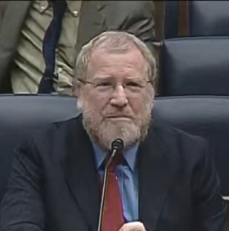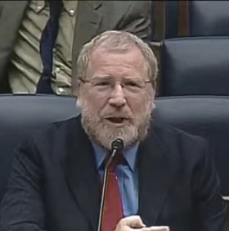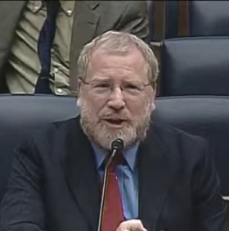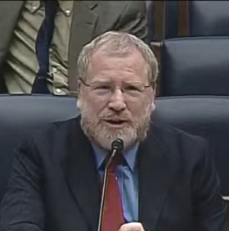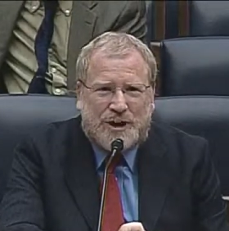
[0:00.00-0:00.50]

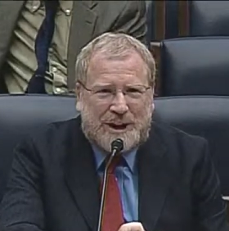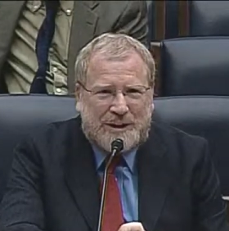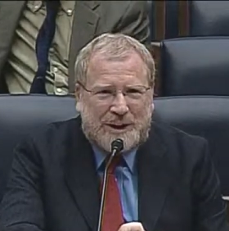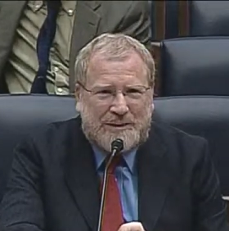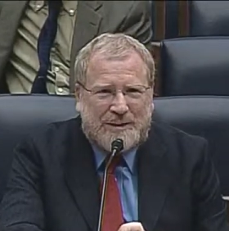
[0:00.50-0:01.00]
Michael
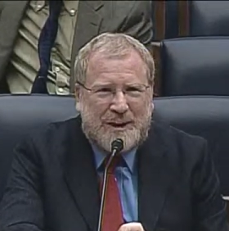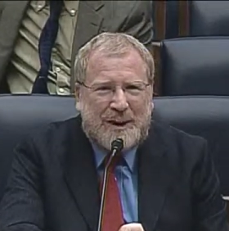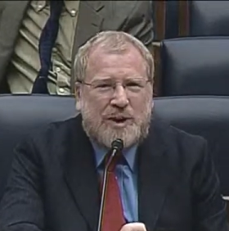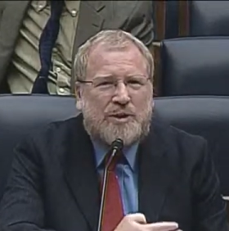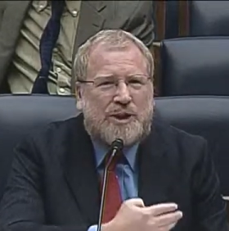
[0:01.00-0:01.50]
Jensen,
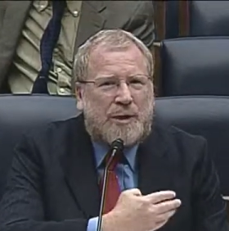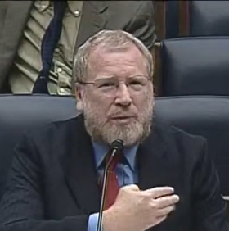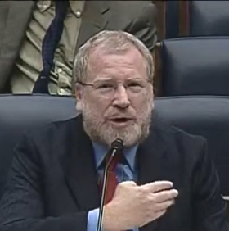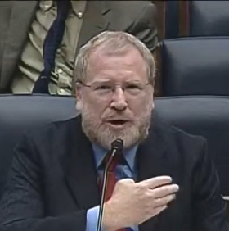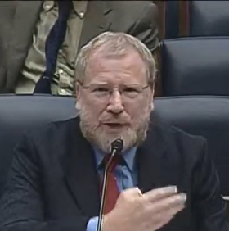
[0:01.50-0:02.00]
who said,
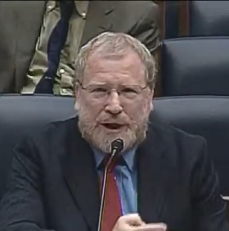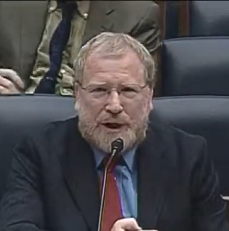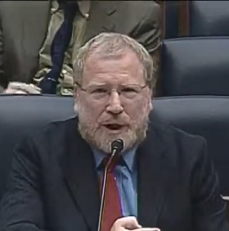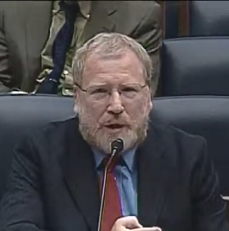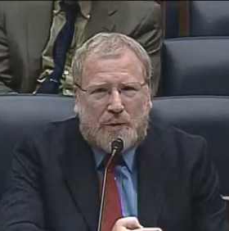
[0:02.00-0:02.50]
We're doing
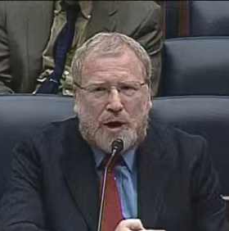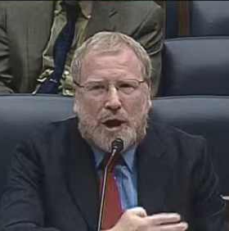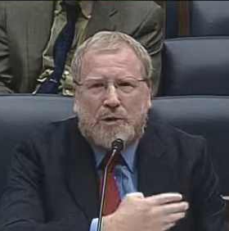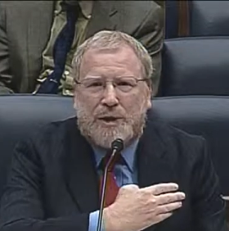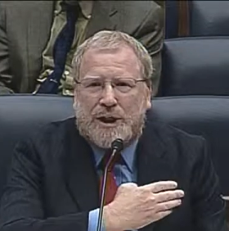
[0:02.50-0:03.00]
it all
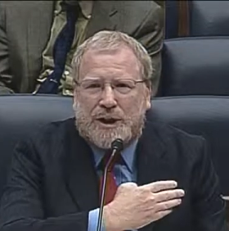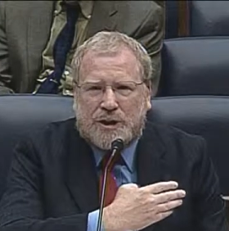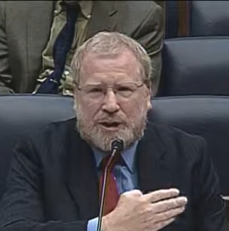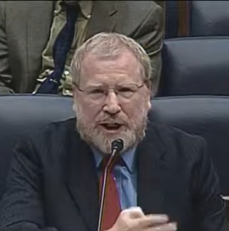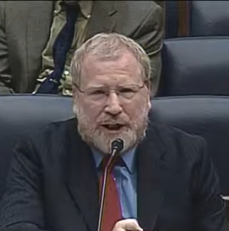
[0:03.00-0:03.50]
wrong. We need to
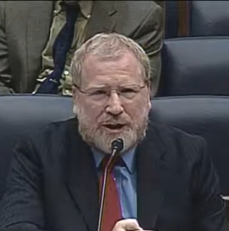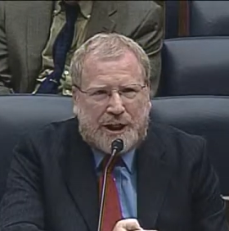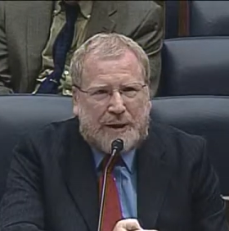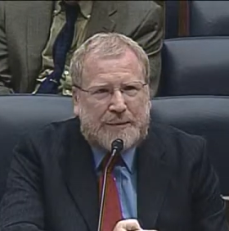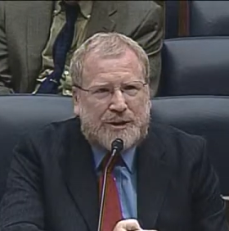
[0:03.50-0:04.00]
change
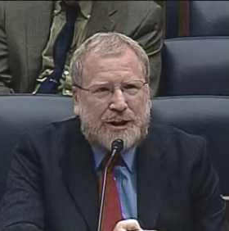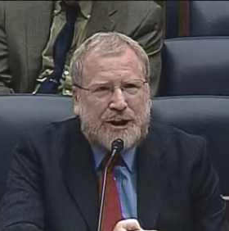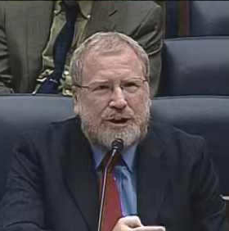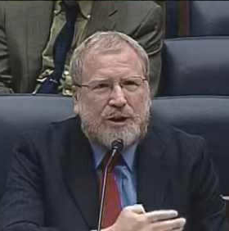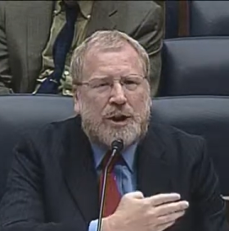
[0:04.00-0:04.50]

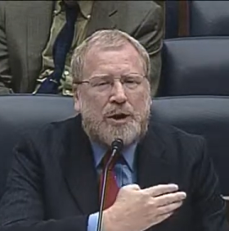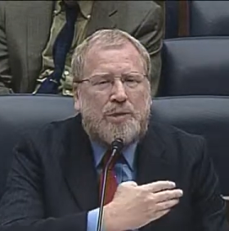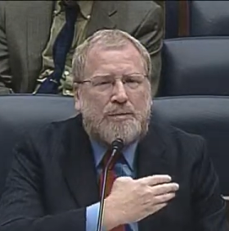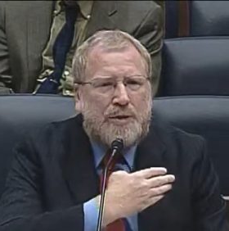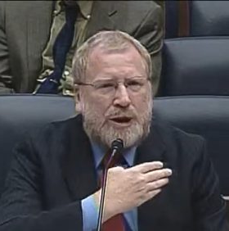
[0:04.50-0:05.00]
compensation.
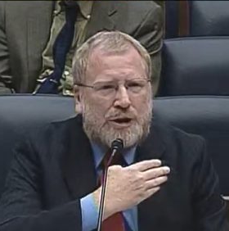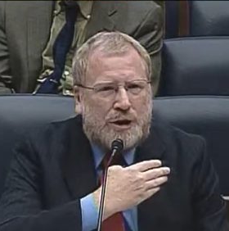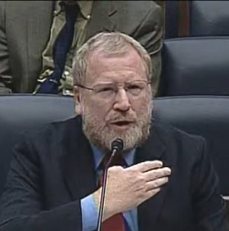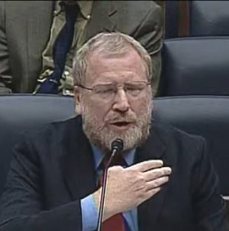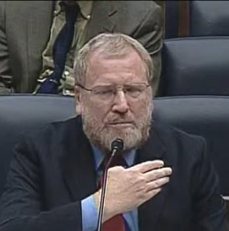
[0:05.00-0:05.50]
We need to
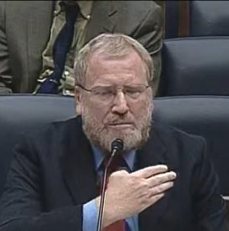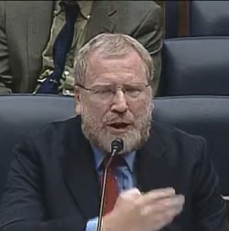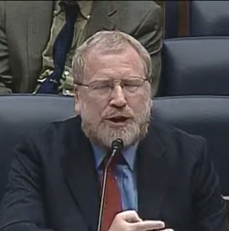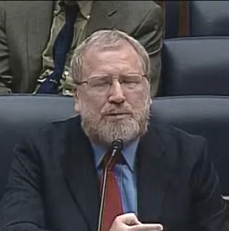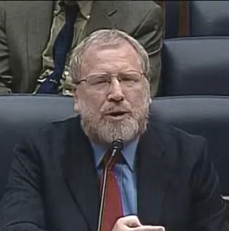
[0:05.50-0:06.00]
go to
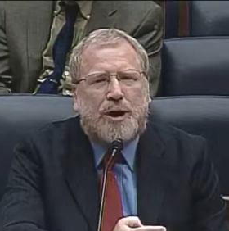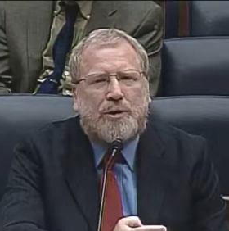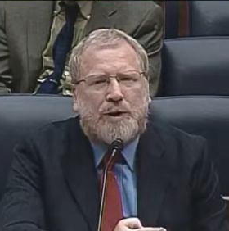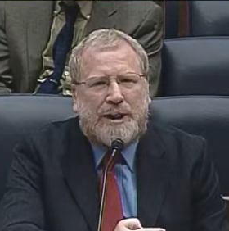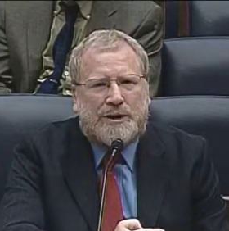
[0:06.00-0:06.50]
much more
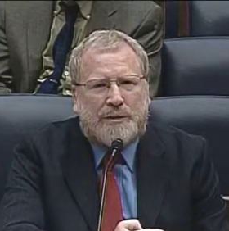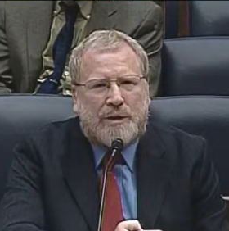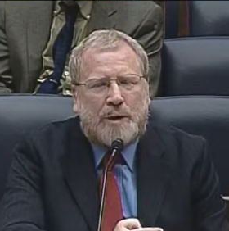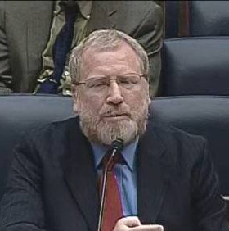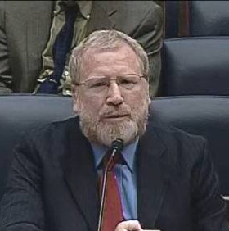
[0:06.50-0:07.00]
aggressive
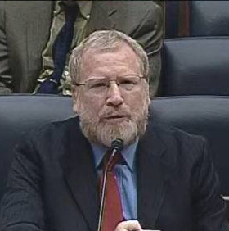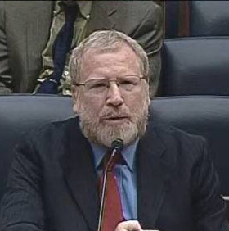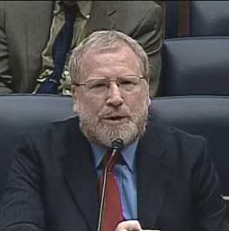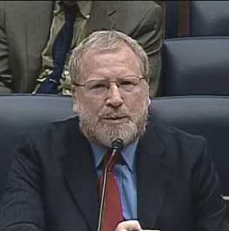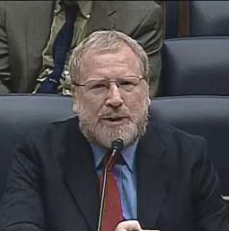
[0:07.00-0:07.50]

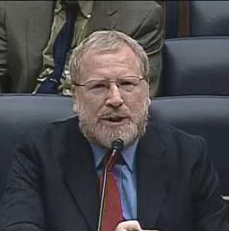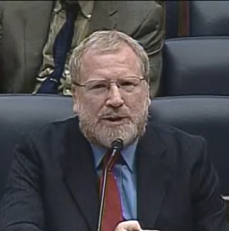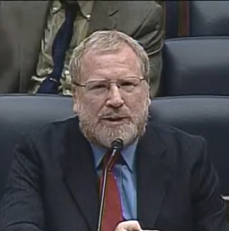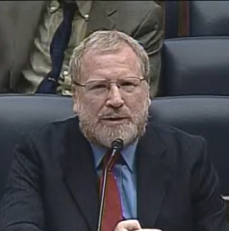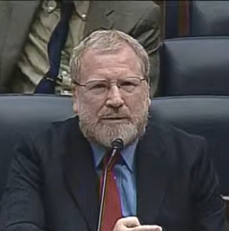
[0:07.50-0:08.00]
performance
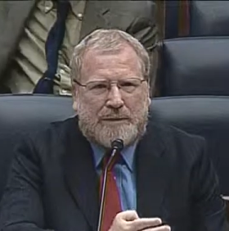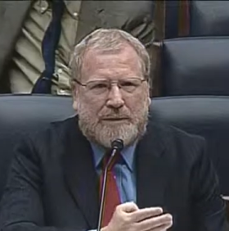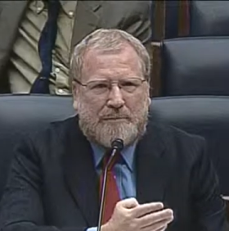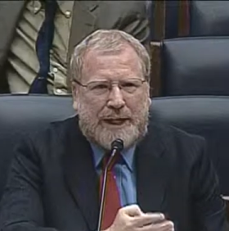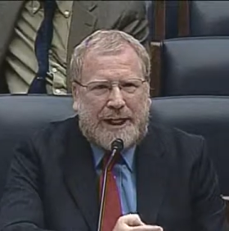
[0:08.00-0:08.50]
based
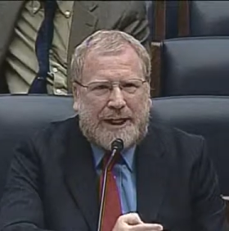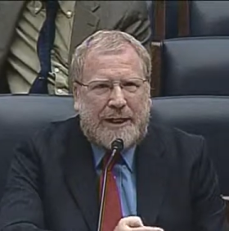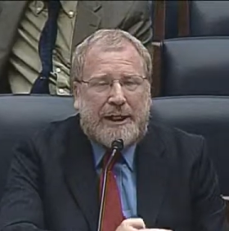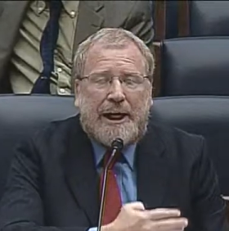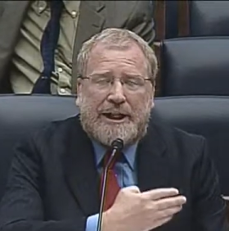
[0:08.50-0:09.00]
pay.
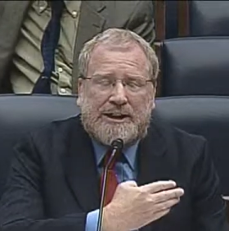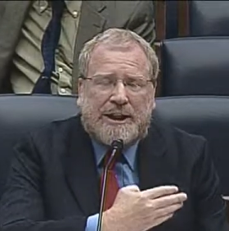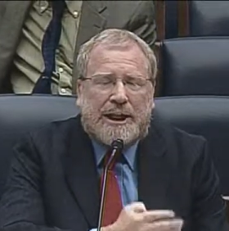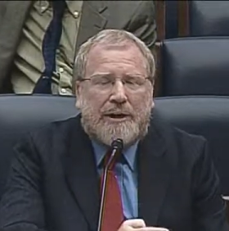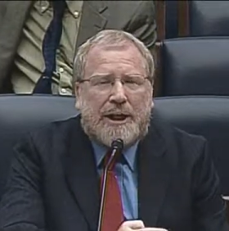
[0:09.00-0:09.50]
And he
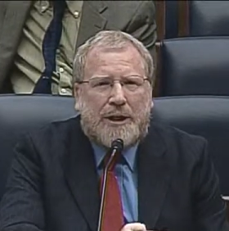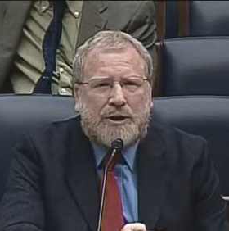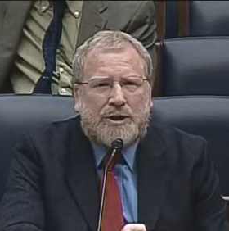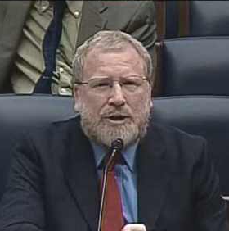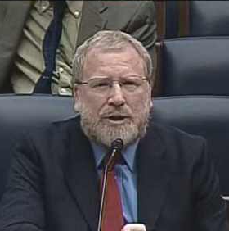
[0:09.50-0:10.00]
set out how
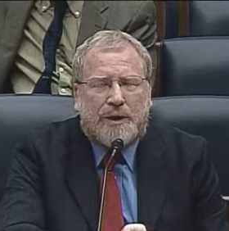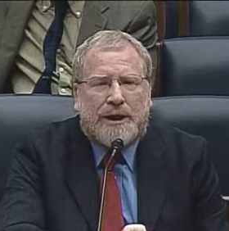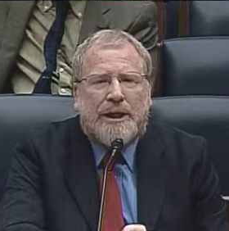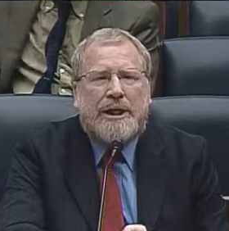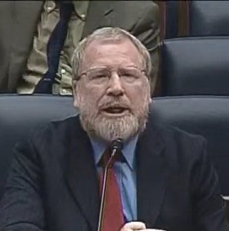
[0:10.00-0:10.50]
you should do
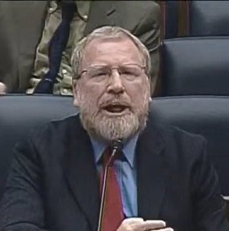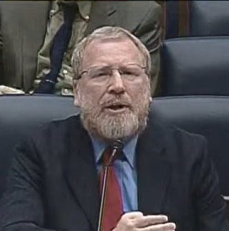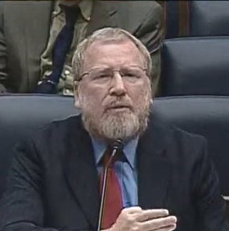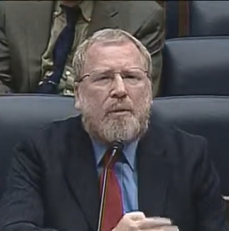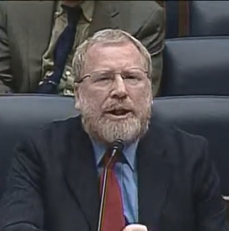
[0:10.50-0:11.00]
it.
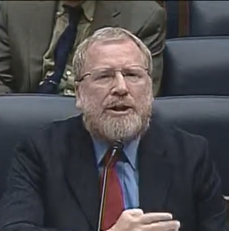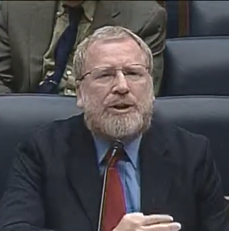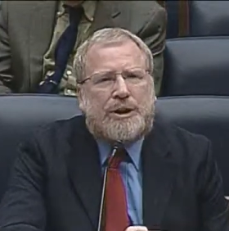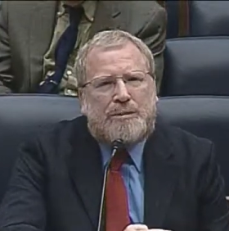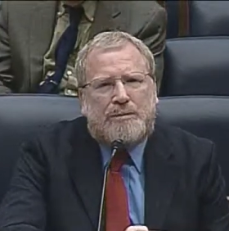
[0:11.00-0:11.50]
And
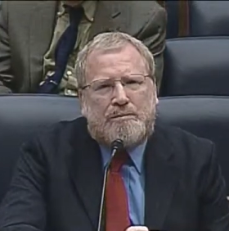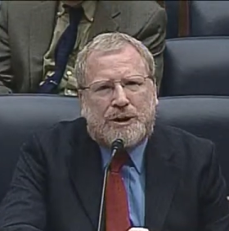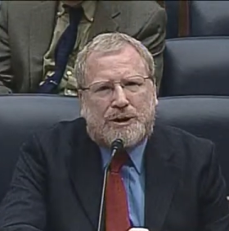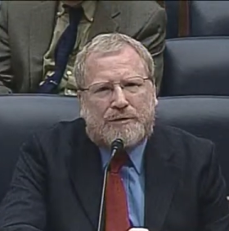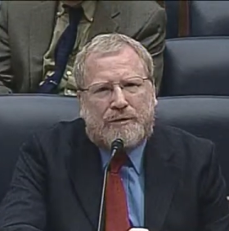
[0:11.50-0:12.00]
what did
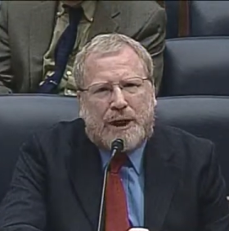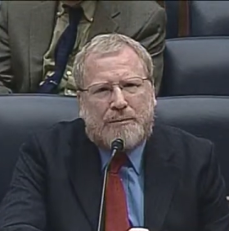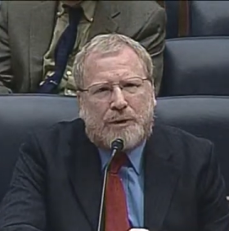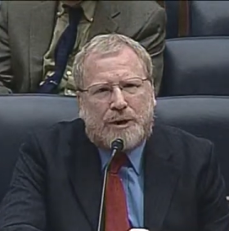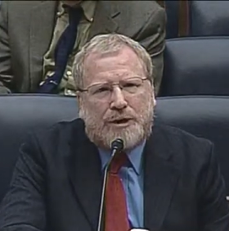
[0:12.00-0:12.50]
Mr.
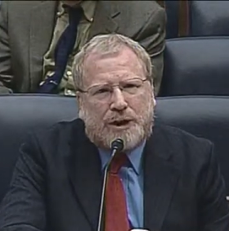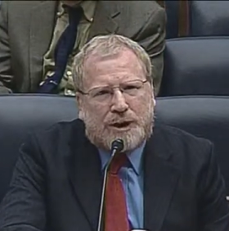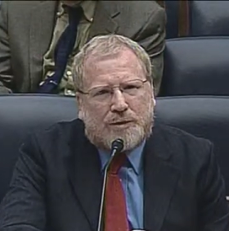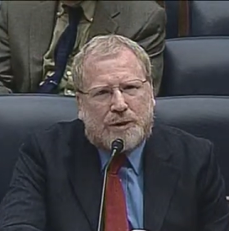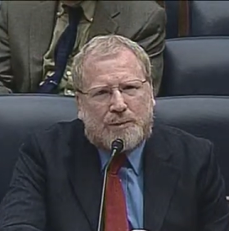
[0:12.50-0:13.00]
Feinberg
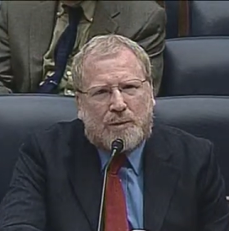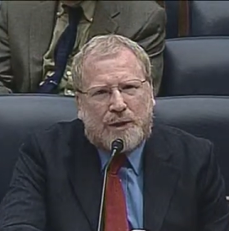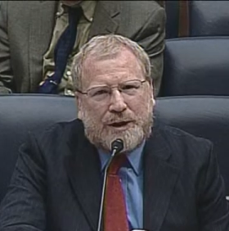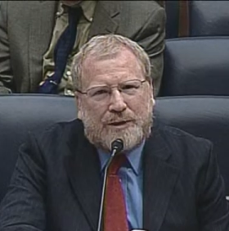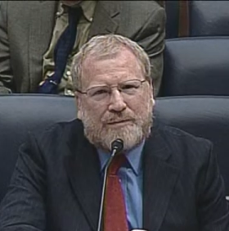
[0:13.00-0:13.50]
just
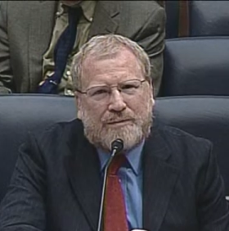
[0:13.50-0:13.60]
report?